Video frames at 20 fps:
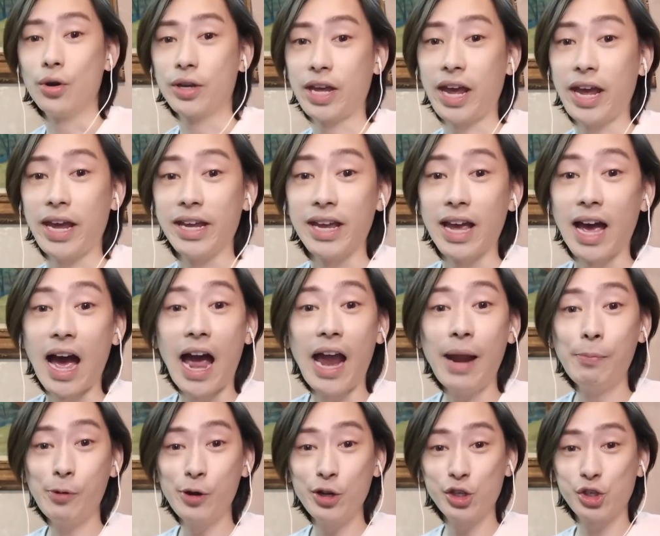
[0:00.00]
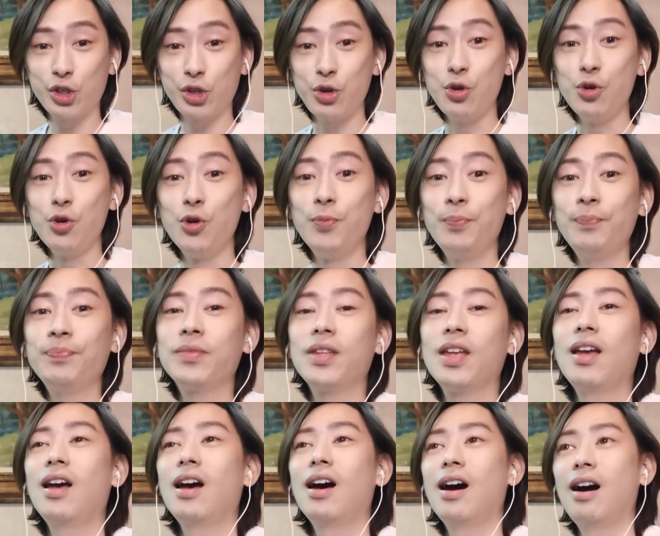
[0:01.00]
Okay, I presume
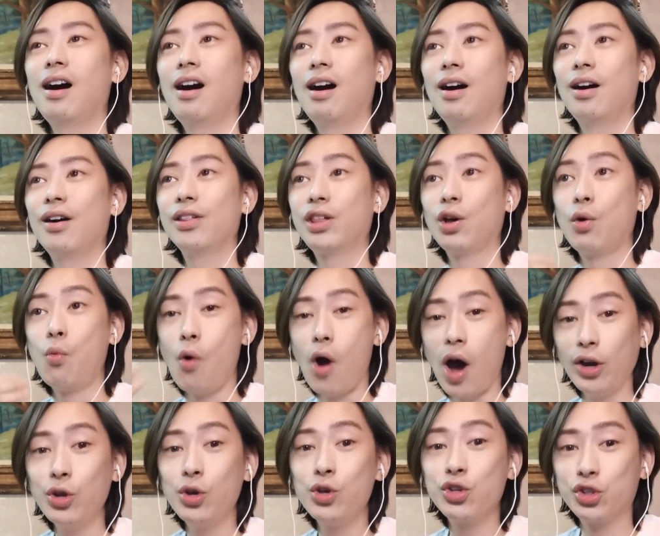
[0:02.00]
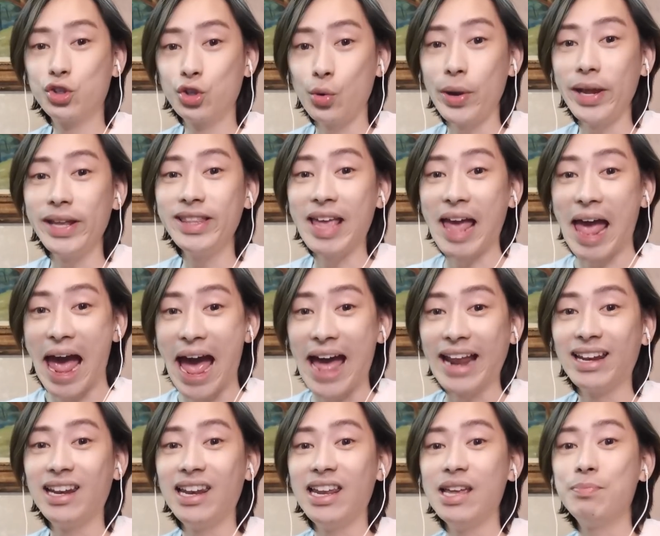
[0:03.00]
the one who's doing the
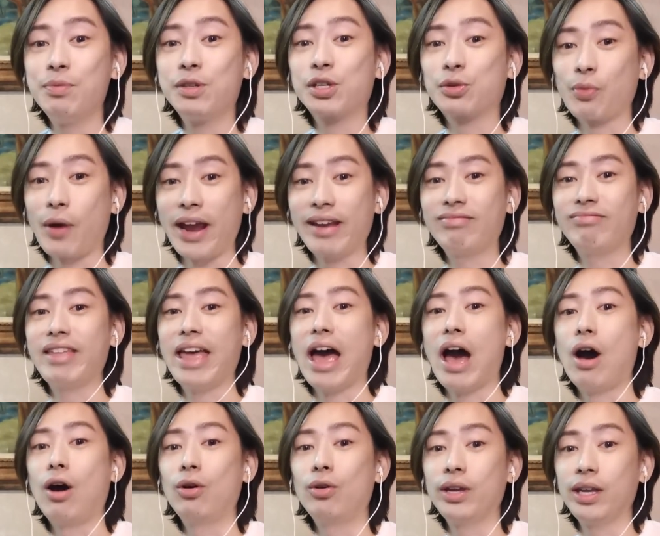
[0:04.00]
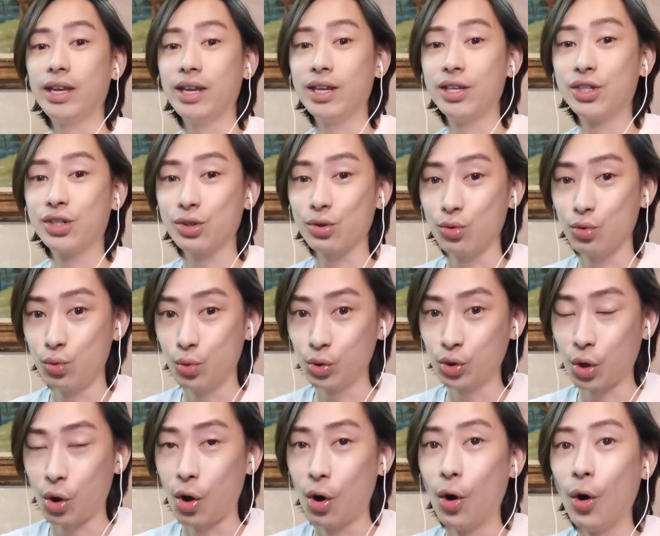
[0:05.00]
ad-libs right now is
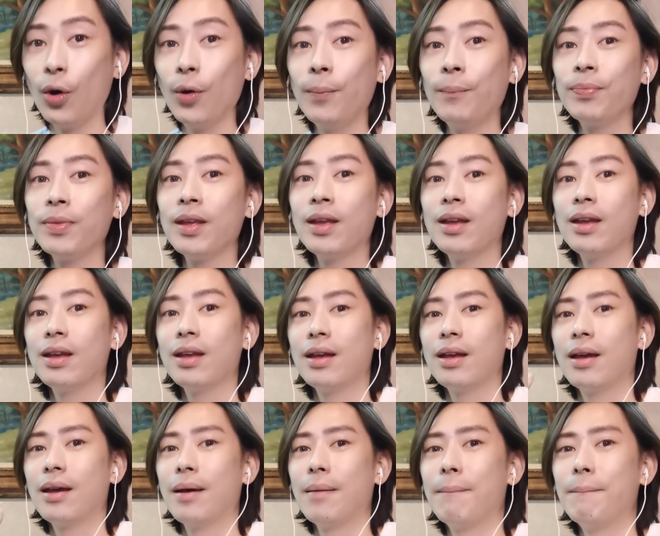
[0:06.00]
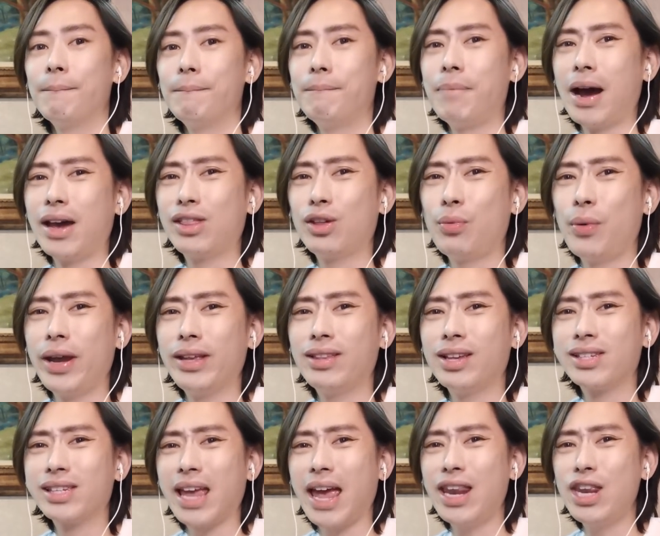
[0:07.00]
Wu Tong. By the
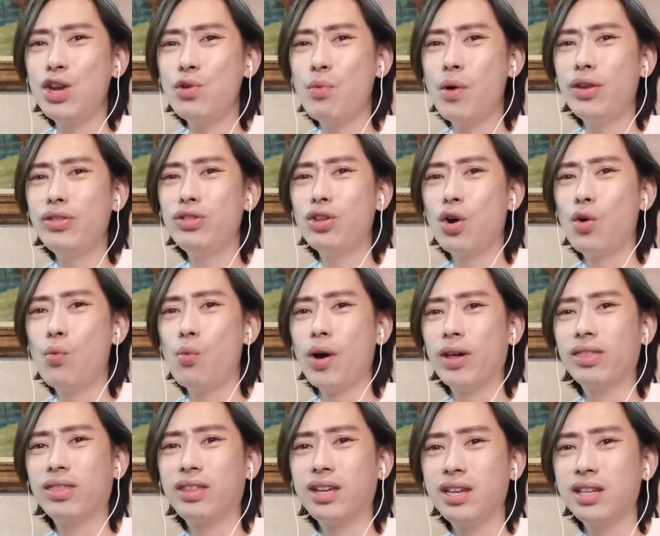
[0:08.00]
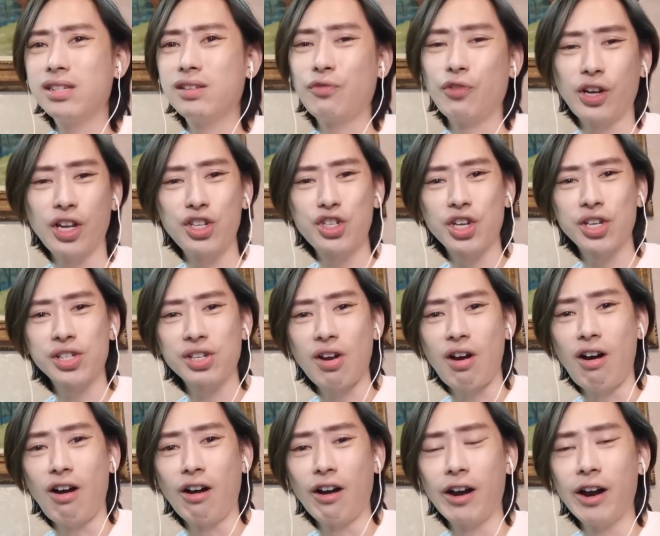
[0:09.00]
way, does anyone know what these
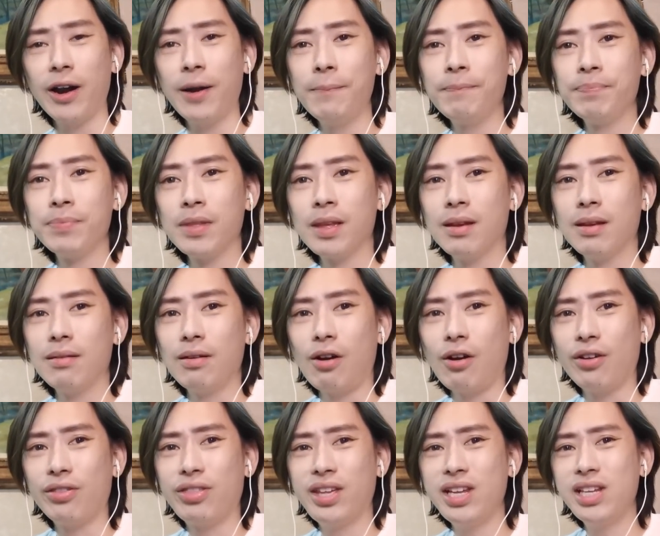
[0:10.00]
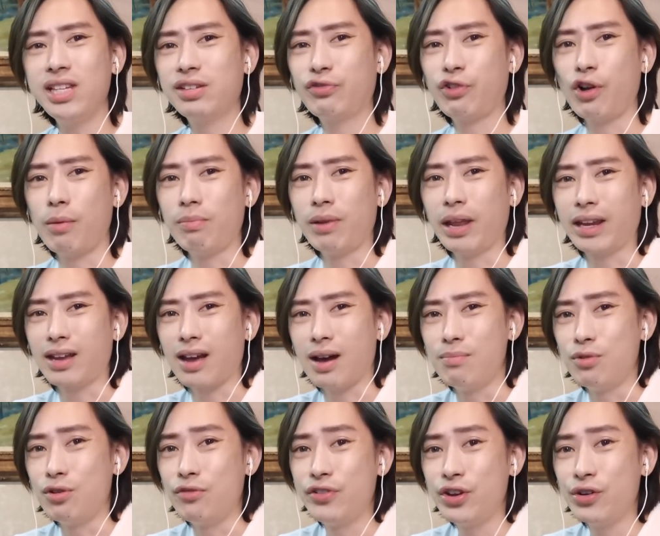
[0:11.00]
footages are? Are these from like
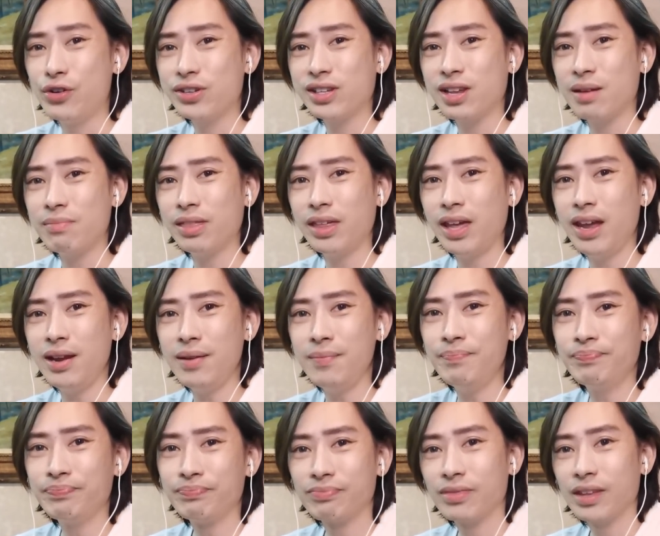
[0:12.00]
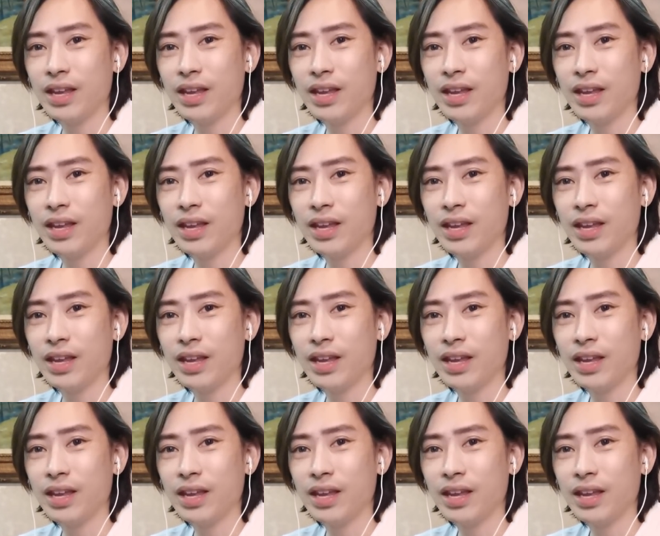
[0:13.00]
a movie or something?